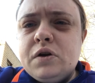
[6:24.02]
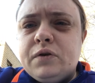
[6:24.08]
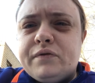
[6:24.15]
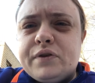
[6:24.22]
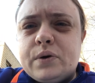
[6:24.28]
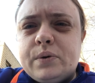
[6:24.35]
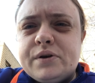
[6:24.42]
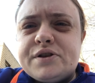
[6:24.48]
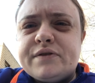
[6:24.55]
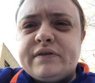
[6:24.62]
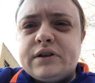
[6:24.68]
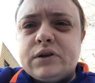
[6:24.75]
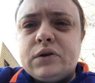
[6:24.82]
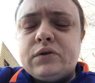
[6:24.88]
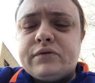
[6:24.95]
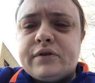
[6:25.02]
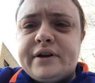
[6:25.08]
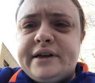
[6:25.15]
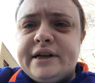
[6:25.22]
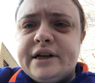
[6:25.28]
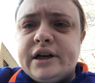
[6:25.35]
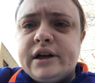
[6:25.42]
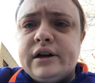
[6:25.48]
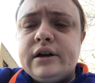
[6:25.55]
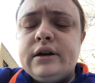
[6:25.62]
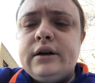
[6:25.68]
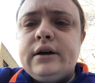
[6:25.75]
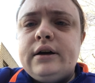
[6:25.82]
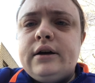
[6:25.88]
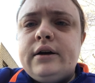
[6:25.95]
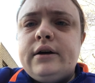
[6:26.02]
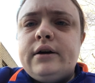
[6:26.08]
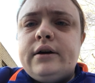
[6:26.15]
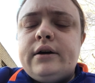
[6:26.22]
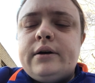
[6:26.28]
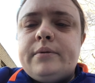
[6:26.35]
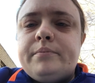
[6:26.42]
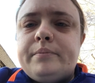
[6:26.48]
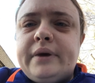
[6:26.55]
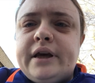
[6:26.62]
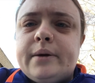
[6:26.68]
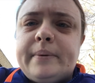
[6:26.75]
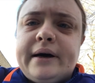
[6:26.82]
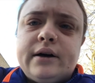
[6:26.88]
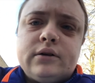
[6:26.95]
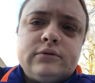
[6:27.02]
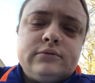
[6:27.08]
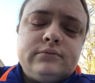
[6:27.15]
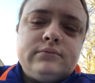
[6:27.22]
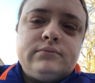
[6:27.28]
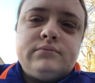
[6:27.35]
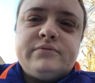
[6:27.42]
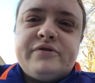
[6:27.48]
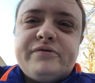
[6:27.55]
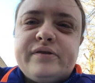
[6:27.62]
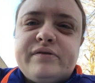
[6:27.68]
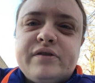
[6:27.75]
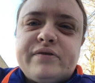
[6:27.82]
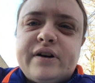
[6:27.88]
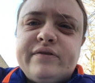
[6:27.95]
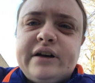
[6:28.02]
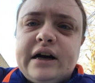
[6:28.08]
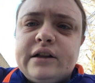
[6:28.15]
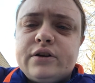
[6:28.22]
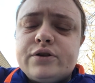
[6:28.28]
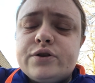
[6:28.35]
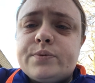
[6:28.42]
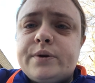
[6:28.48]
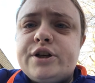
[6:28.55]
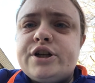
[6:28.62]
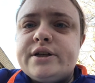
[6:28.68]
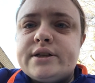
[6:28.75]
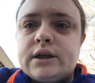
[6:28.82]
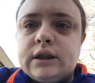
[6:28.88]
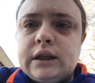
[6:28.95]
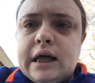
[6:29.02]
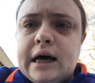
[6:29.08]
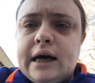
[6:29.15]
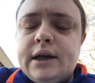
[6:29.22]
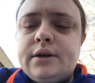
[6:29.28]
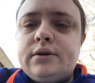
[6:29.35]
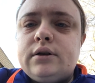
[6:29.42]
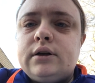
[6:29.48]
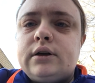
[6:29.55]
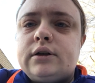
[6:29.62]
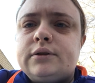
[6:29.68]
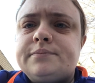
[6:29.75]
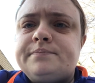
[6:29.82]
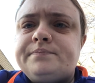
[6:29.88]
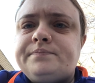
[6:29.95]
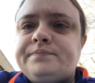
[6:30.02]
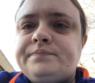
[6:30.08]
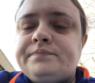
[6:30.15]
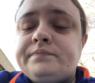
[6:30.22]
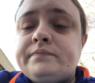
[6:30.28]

over the course of a little over a year, made about fifty-five dollars, which isn't a lot, um,